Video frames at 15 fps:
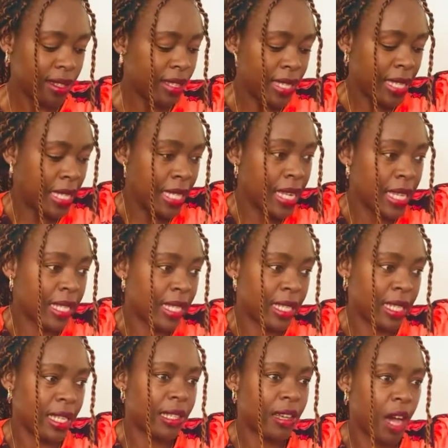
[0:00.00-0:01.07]
It doesn't
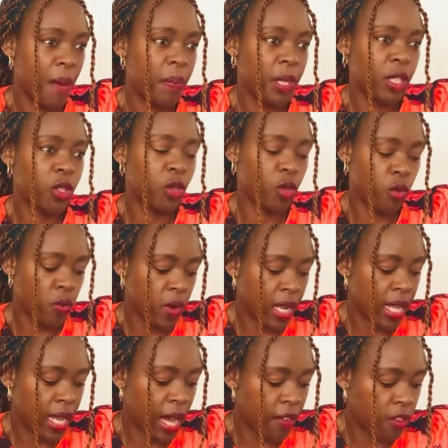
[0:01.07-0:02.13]
just happen, so you
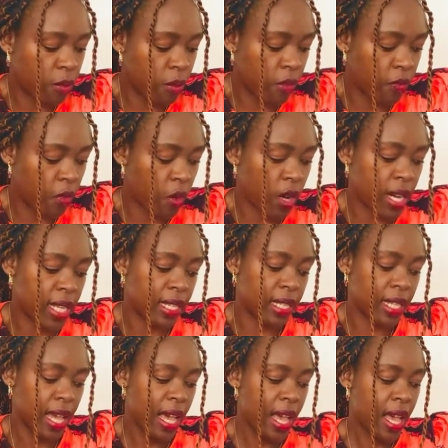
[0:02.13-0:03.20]
really have to be focused.
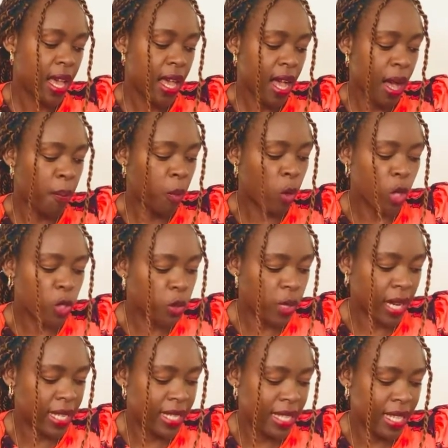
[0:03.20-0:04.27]
I'm going to
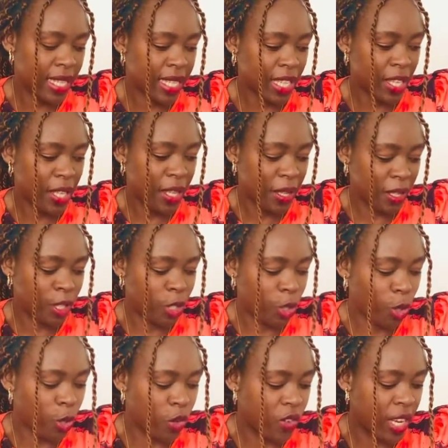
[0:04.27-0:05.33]
cut this
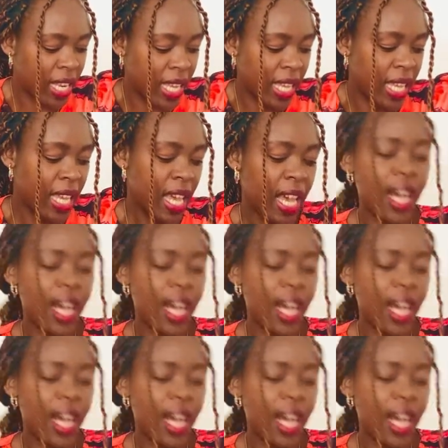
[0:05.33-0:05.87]
short, really.